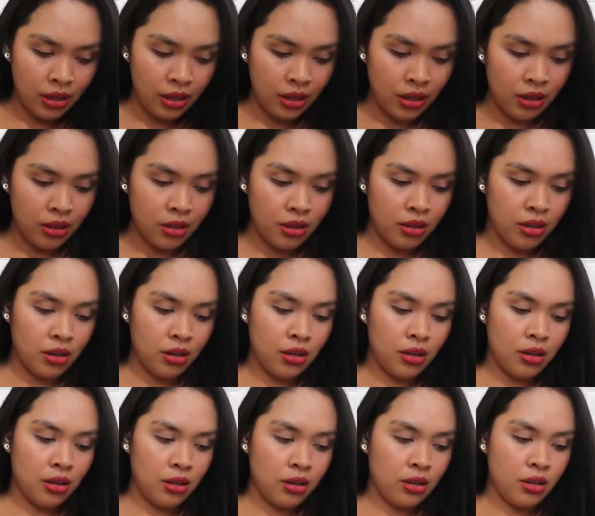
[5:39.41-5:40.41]

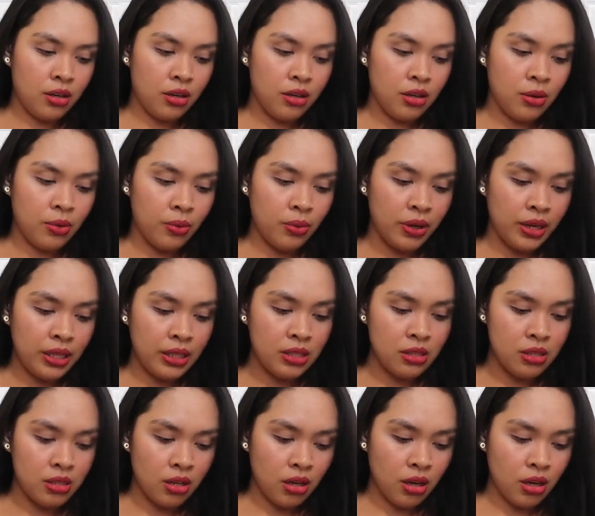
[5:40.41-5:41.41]
either the white
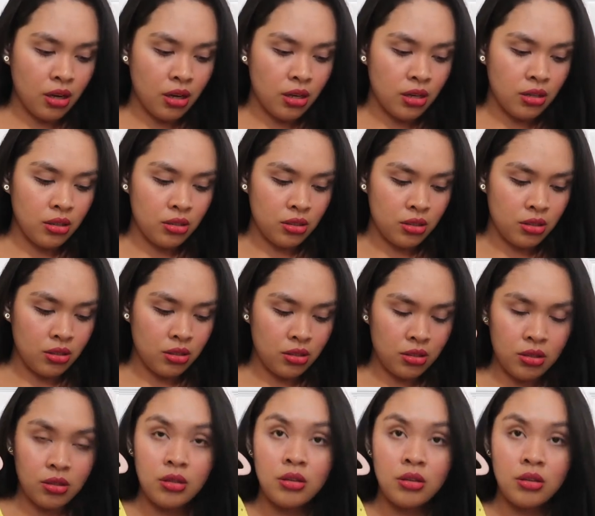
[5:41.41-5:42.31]
socks.